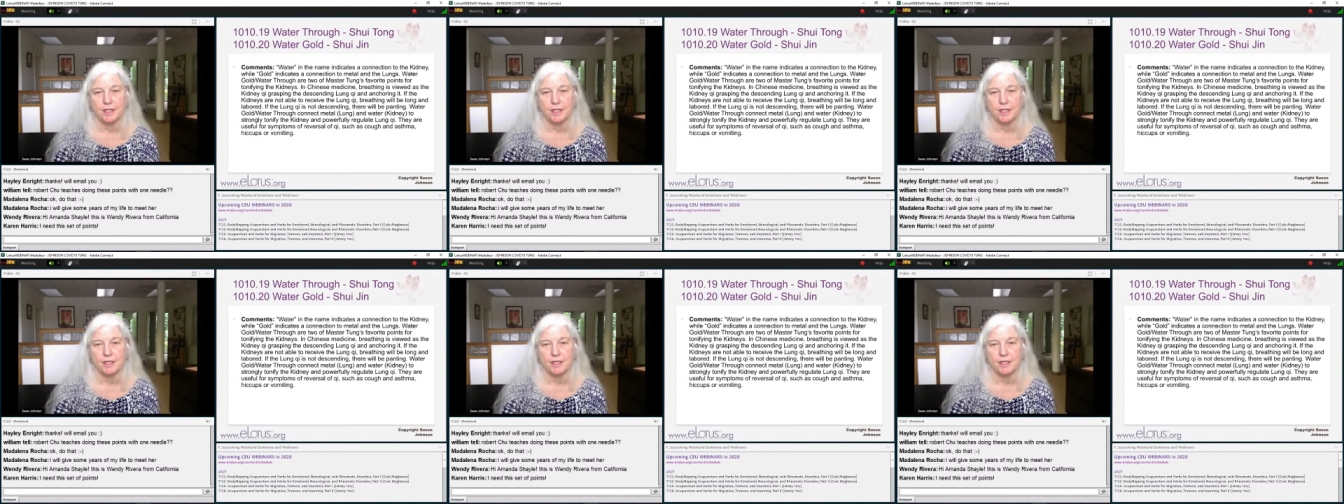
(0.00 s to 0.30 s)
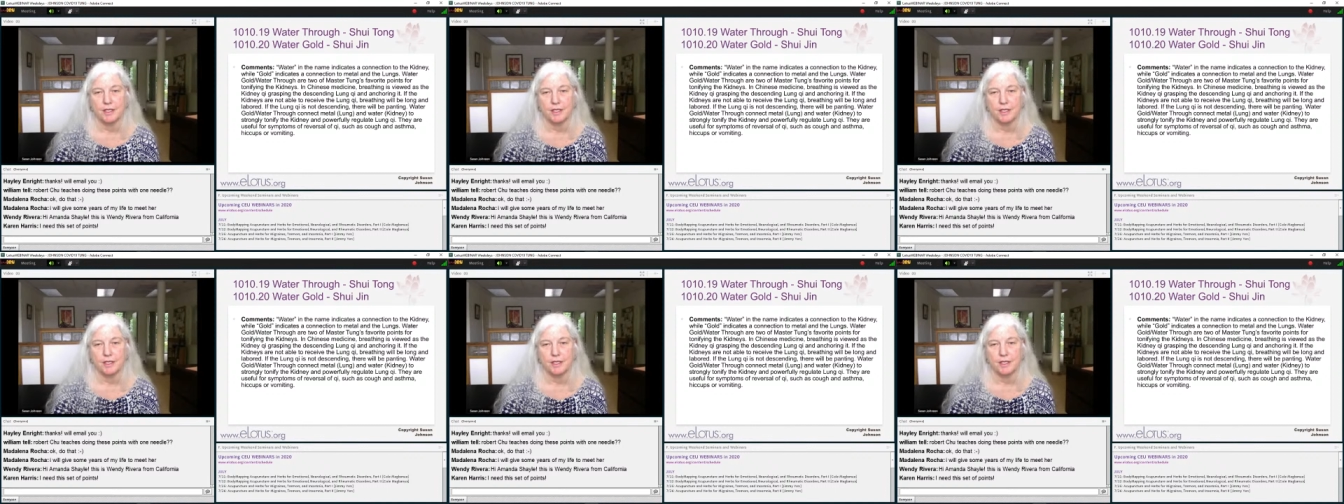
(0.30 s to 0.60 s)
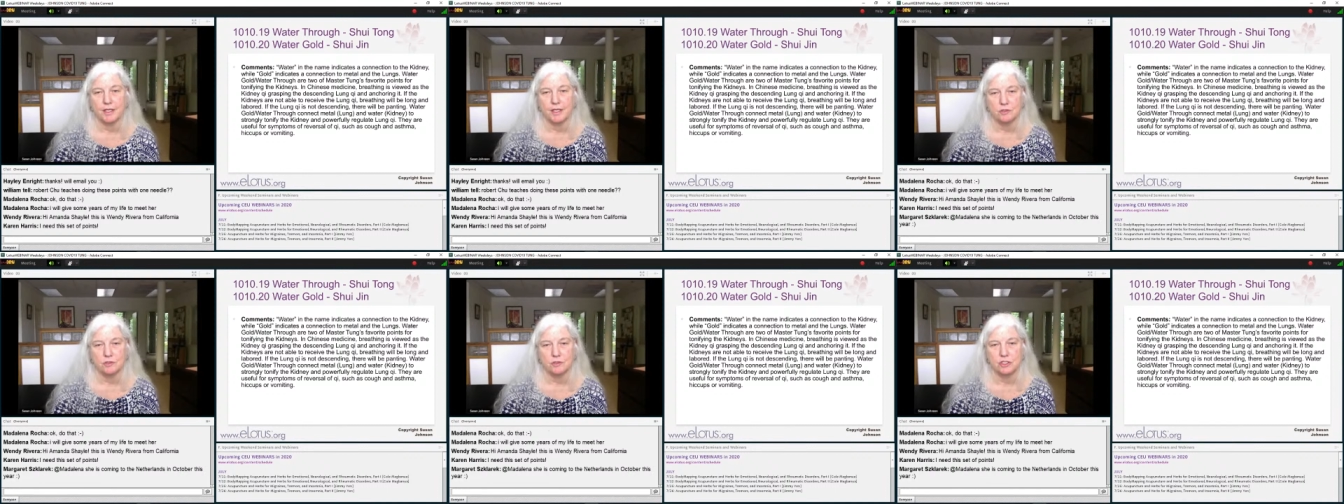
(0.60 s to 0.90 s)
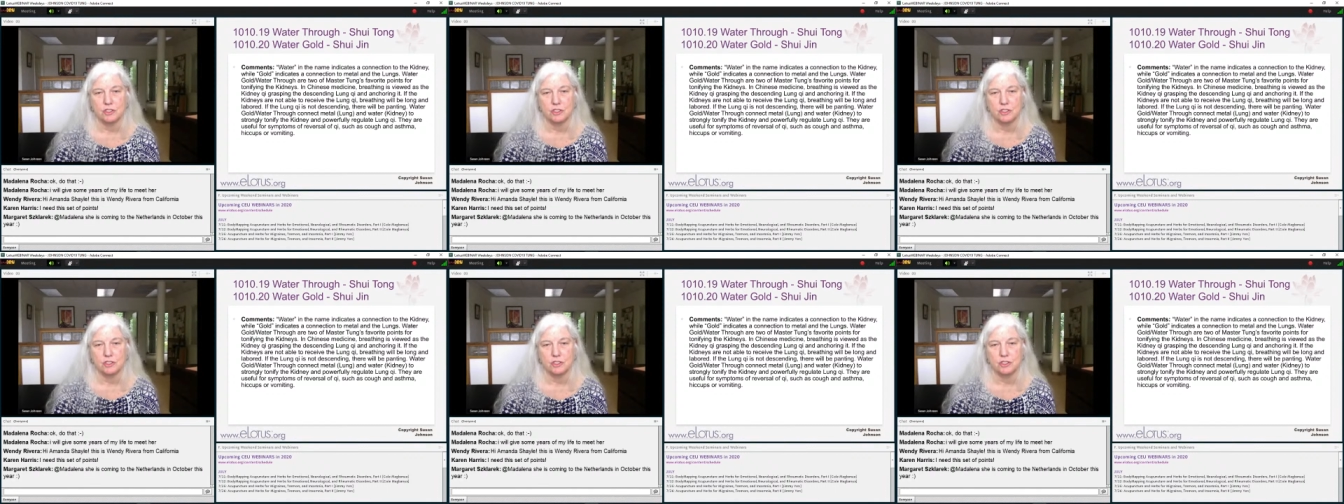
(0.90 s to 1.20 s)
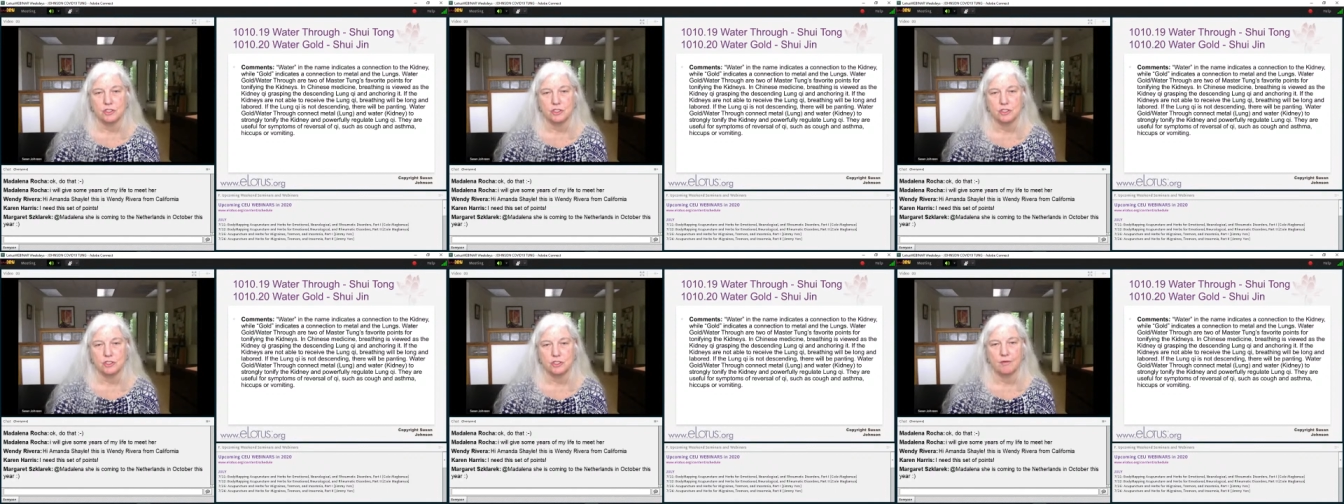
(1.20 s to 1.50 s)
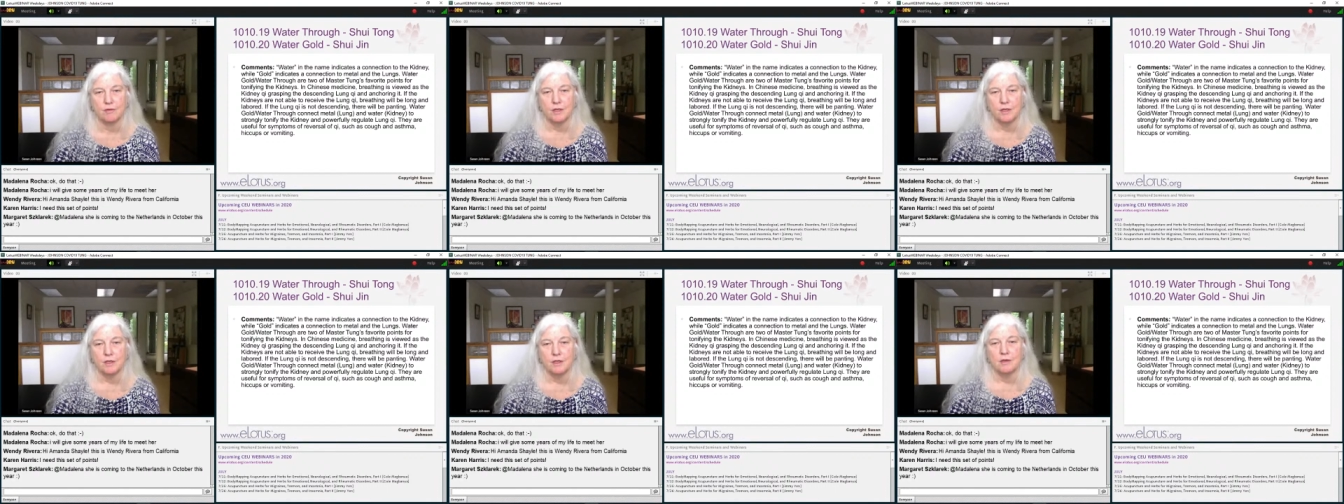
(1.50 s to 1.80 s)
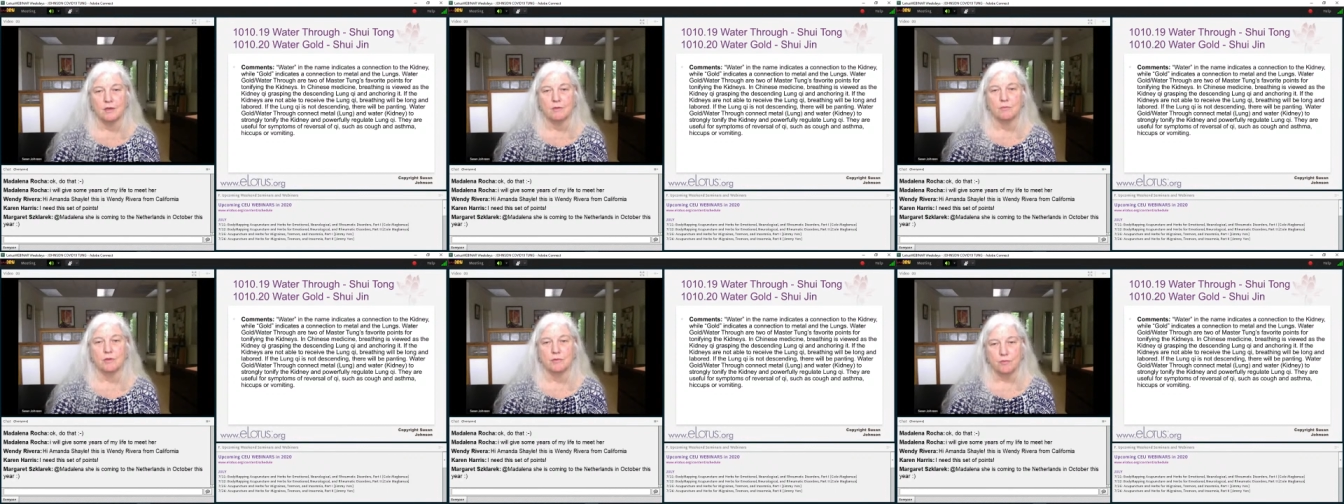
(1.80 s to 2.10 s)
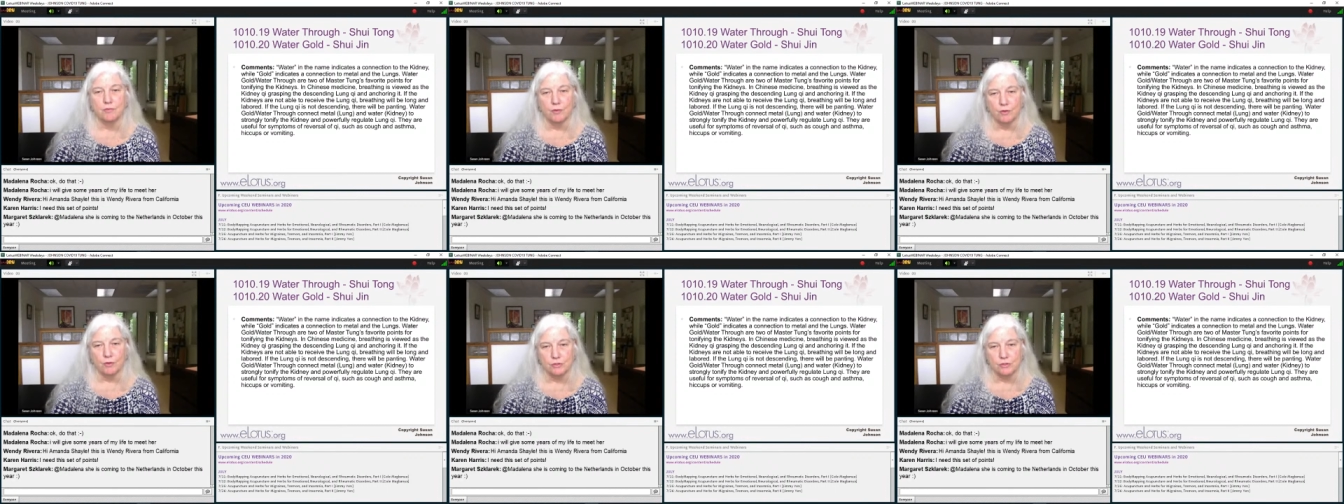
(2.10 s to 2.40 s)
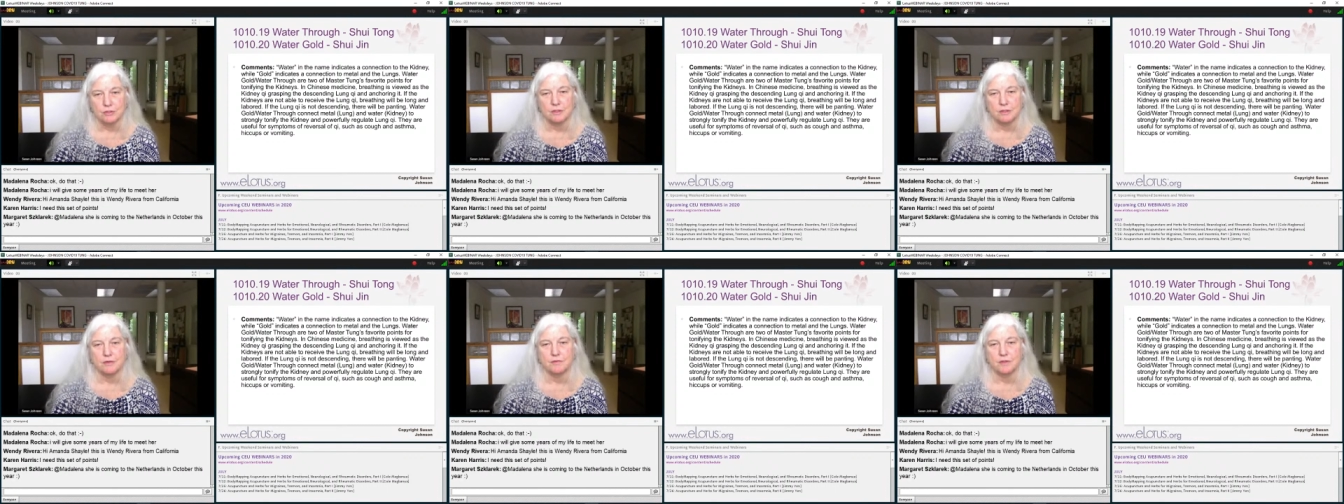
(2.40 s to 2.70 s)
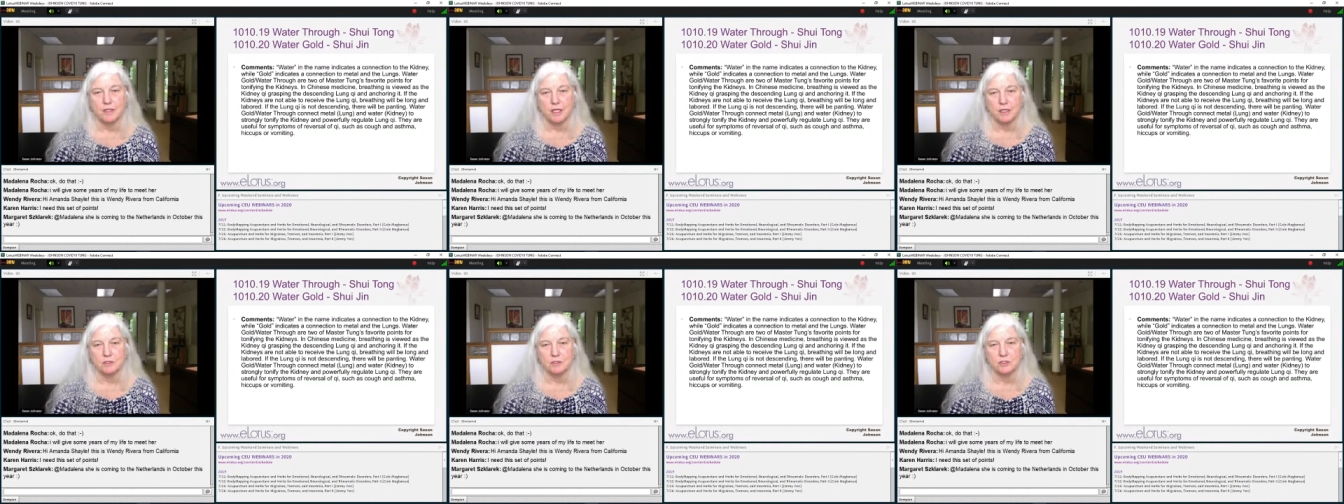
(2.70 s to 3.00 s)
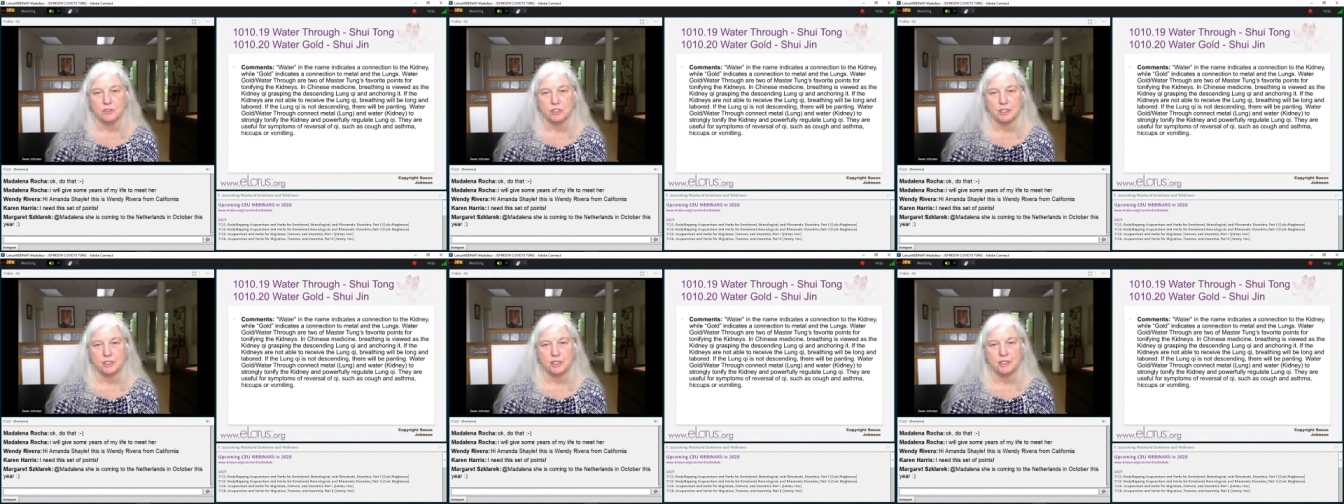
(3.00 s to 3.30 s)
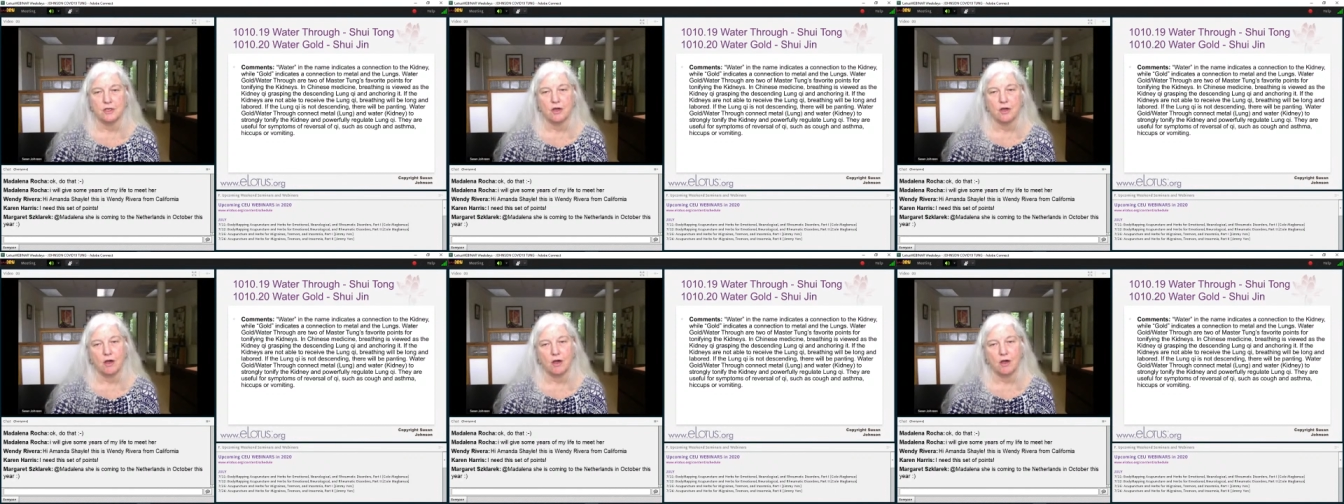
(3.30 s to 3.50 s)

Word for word: lung qi, we did talk about reversal of lung qi.